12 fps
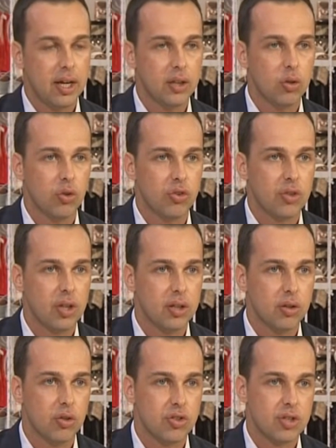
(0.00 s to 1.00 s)
in, those,
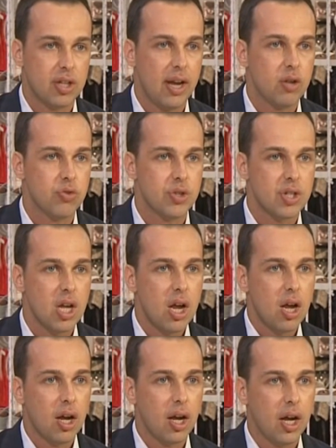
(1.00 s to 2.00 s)
in those countries,
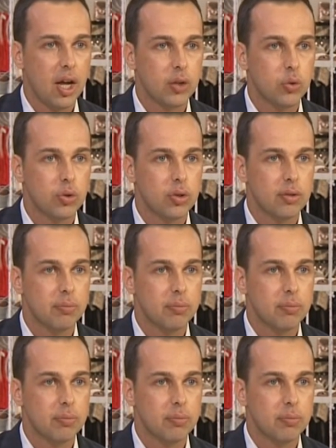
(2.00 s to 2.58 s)
uh, do,